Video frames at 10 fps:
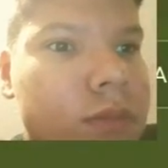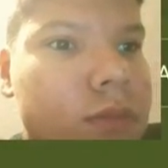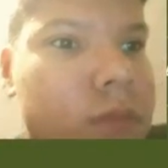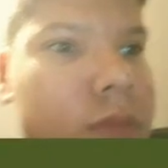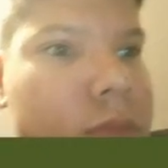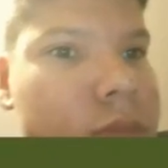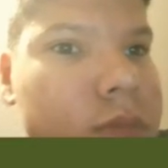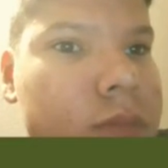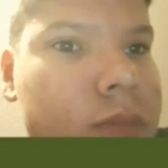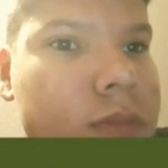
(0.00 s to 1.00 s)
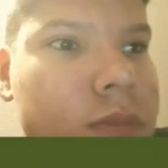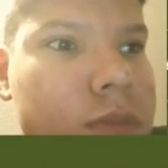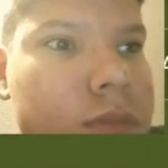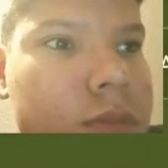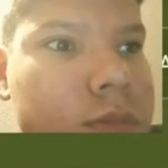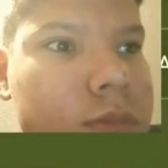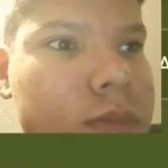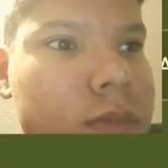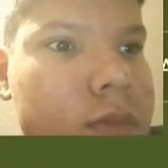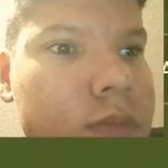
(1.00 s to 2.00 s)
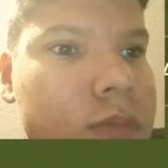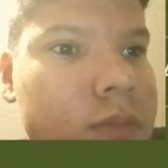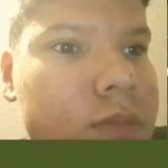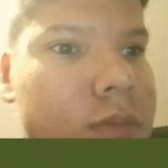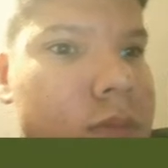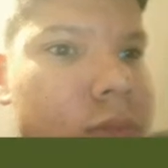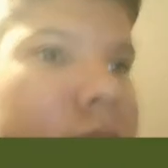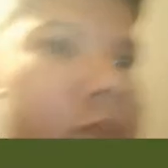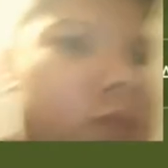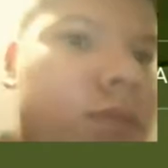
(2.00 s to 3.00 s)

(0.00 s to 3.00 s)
I got transferred to the college two years ago when my